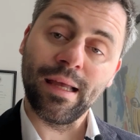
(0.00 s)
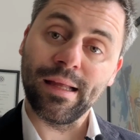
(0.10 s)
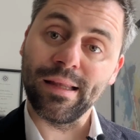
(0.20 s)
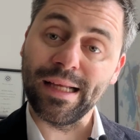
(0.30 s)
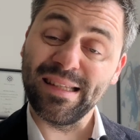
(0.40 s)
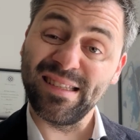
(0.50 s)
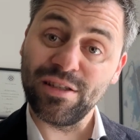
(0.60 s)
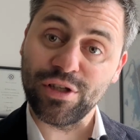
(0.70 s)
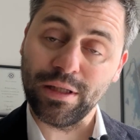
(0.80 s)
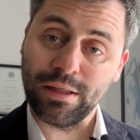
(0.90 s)
Ladies
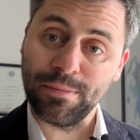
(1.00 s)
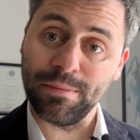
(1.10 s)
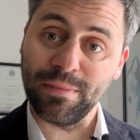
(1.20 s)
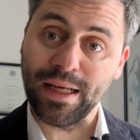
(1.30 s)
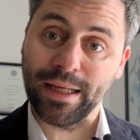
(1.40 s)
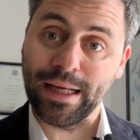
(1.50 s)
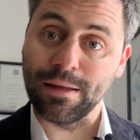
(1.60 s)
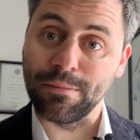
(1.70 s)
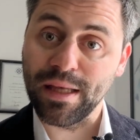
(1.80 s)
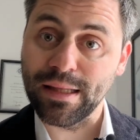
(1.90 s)
and gentlemen,
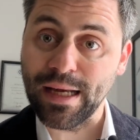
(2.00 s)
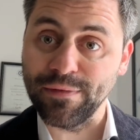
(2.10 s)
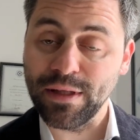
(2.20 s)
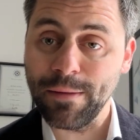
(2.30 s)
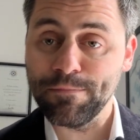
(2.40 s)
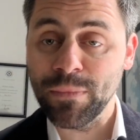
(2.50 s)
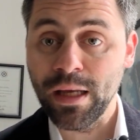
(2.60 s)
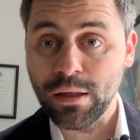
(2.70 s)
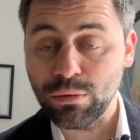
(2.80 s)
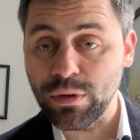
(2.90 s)
again me, Davide.
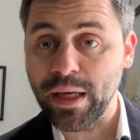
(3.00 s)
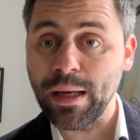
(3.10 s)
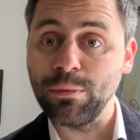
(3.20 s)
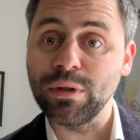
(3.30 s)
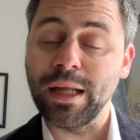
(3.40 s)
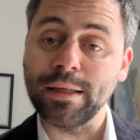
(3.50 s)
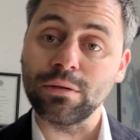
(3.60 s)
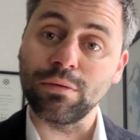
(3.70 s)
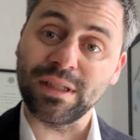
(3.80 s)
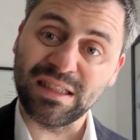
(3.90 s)
Today I would
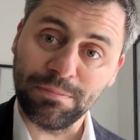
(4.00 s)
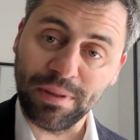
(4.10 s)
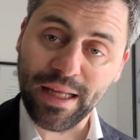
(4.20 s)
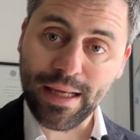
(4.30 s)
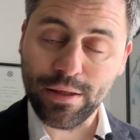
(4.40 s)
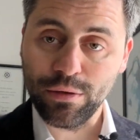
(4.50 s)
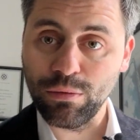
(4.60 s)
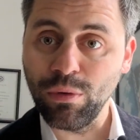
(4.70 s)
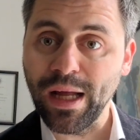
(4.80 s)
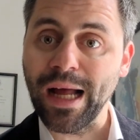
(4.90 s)
like to explain
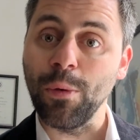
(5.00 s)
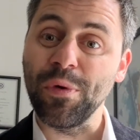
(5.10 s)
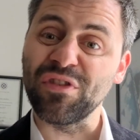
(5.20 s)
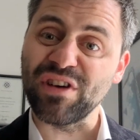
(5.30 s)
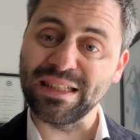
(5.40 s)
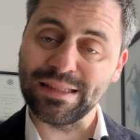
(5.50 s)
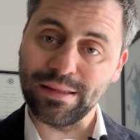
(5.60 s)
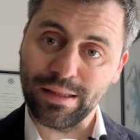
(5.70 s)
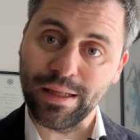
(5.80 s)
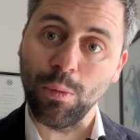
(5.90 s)
you how we
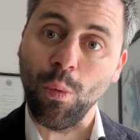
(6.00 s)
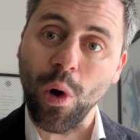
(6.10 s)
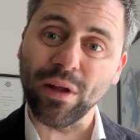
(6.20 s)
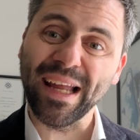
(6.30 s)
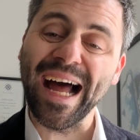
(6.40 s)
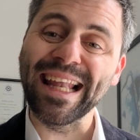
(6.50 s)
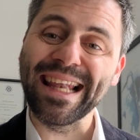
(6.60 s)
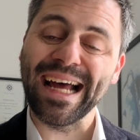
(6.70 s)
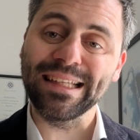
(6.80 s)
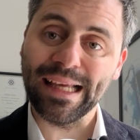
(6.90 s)
recently won
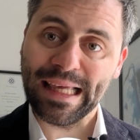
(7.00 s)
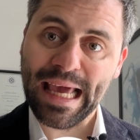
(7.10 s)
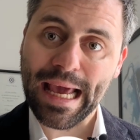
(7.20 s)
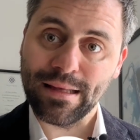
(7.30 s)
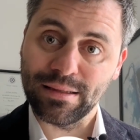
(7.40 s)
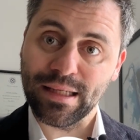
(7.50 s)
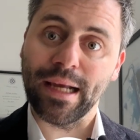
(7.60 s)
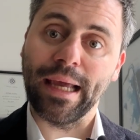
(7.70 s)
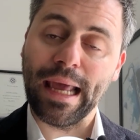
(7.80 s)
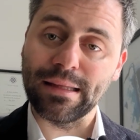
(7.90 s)
another case
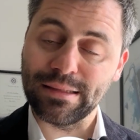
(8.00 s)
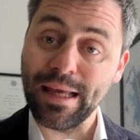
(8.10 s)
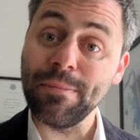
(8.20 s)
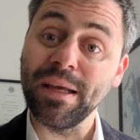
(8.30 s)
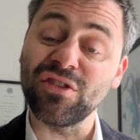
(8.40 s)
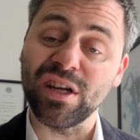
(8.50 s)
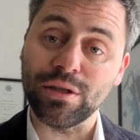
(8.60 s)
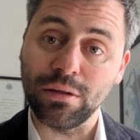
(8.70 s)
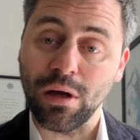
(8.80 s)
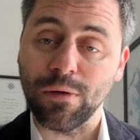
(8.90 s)
against the
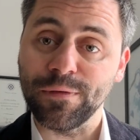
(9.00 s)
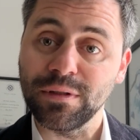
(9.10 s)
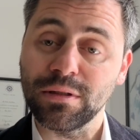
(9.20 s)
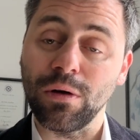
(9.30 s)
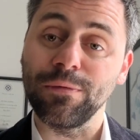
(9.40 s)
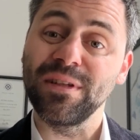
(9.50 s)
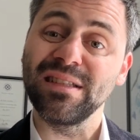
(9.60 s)
immigration office of the